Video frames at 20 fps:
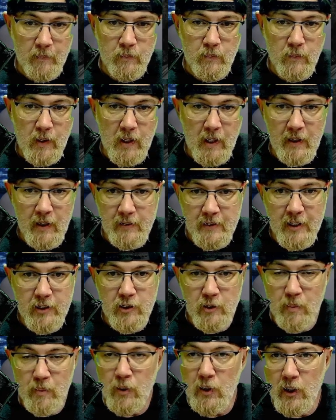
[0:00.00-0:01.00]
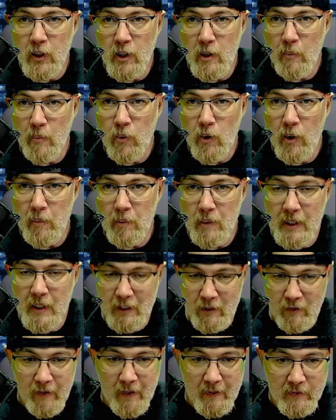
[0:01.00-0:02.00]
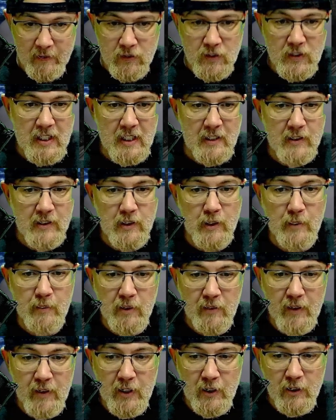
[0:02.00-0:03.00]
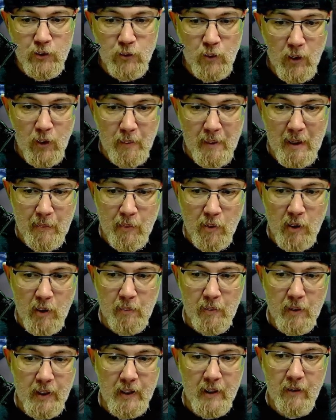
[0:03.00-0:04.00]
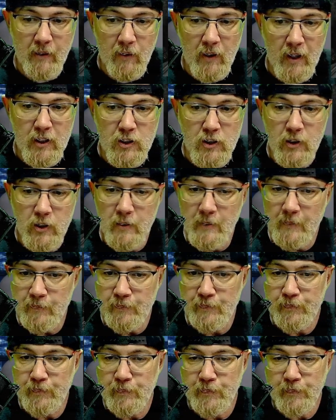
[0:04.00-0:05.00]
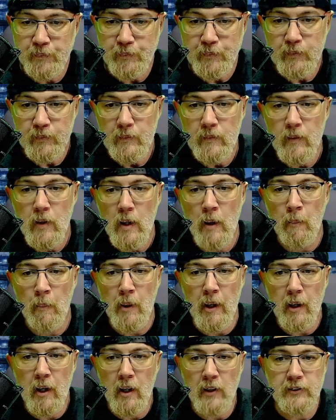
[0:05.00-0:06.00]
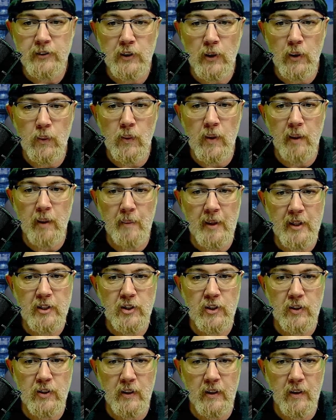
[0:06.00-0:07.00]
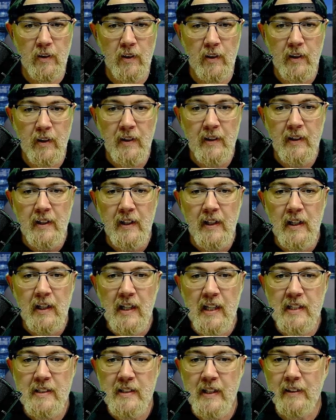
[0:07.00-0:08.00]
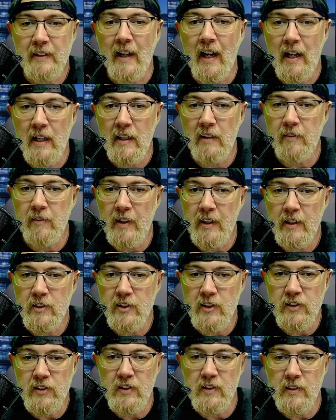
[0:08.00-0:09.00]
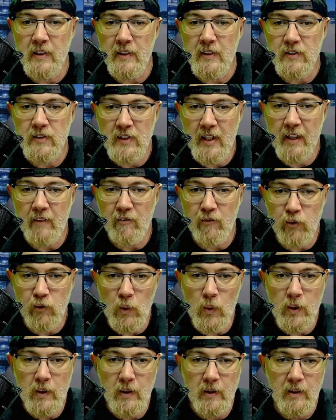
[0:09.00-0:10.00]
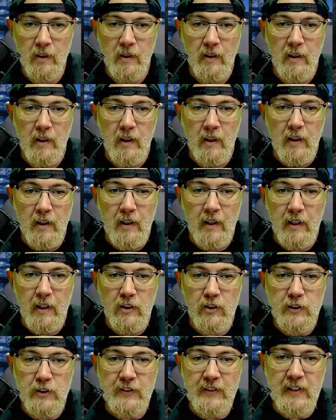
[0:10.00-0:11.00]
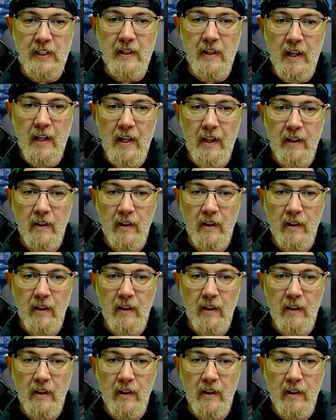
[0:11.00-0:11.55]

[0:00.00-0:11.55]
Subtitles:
and it's actually pretty good at point blank. You guys have seen some of the videos where I'm at point blank range. But I also want to make sure, you know, He's got the height advantage because he's on the second floor, and you'll see that